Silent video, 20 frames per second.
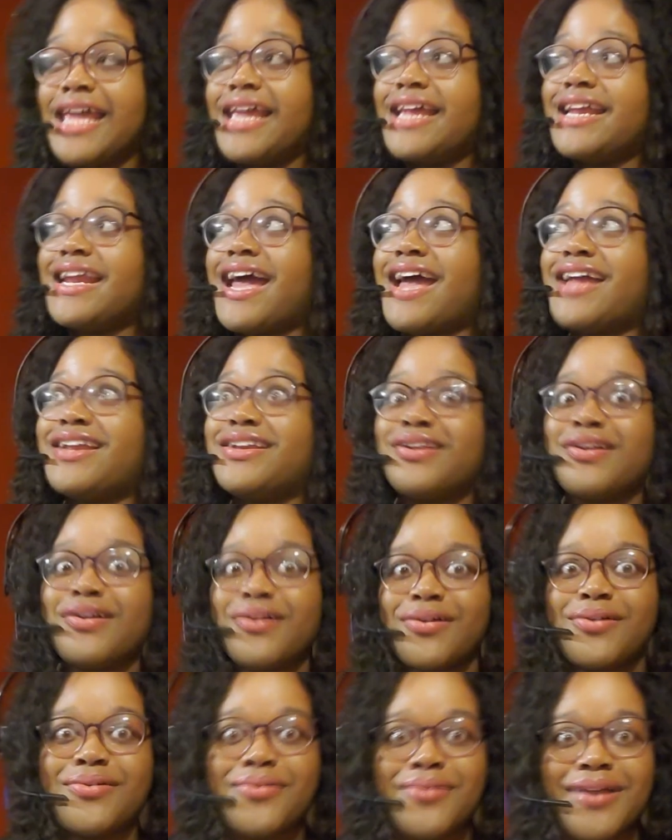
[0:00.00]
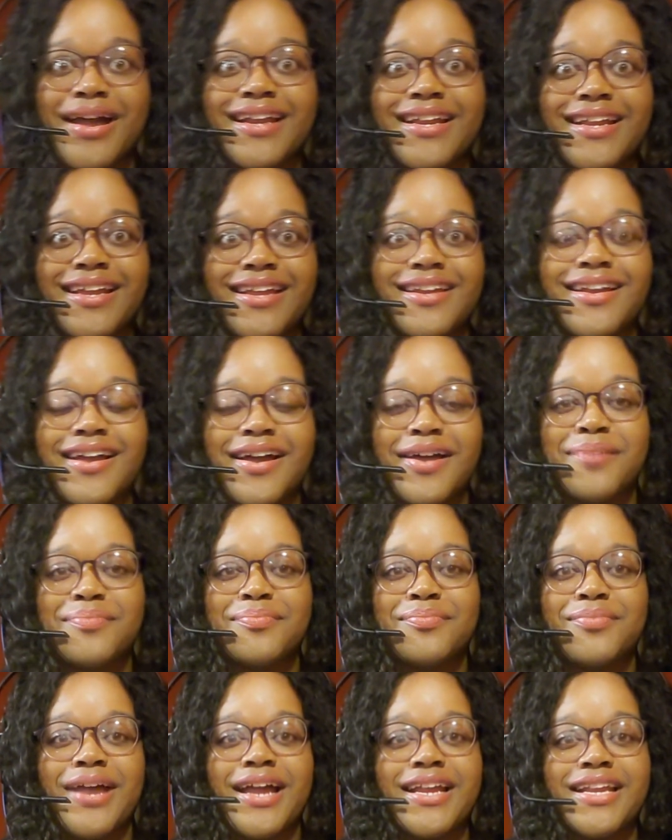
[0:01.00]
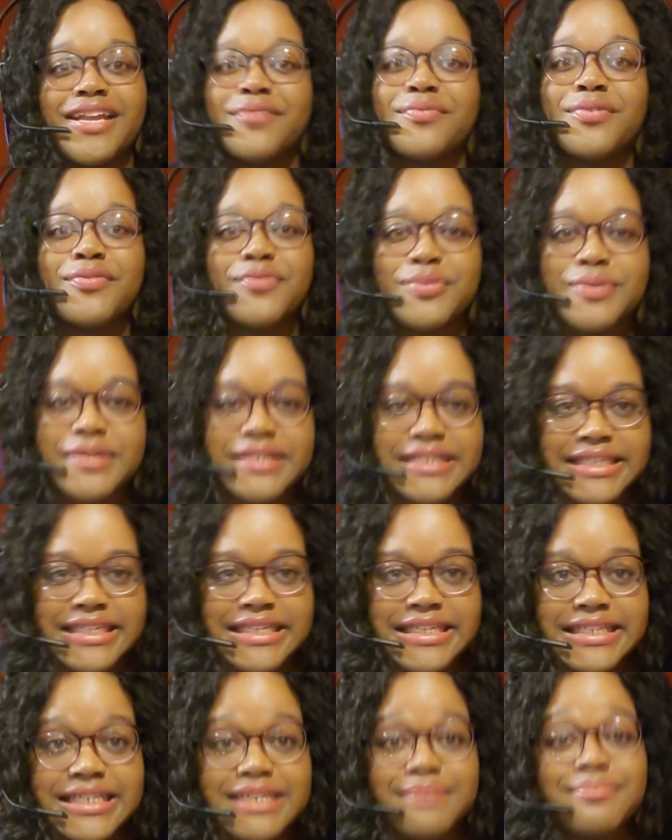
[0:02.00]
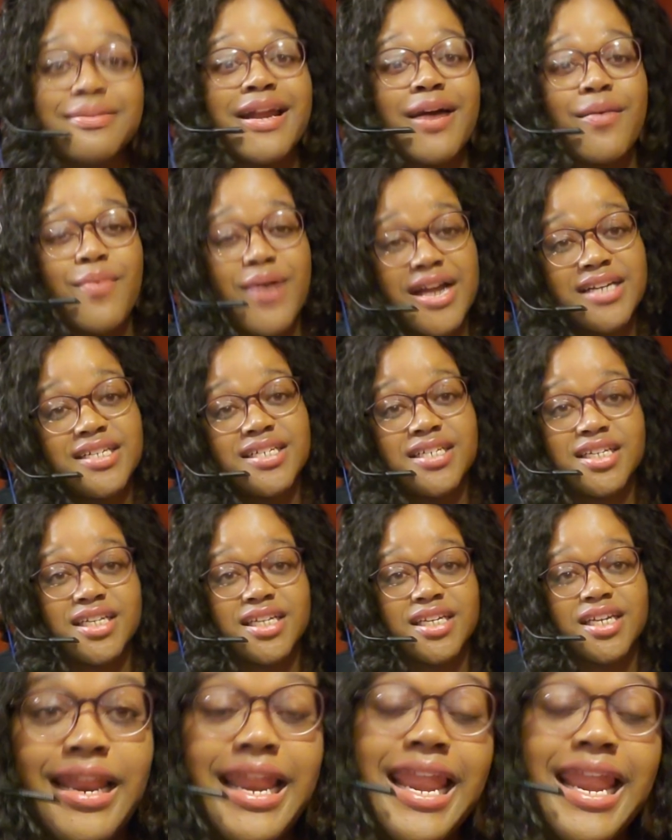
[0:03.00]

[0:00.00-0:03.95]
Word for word: and I know I didn't um I didn't review the season, but I watched it.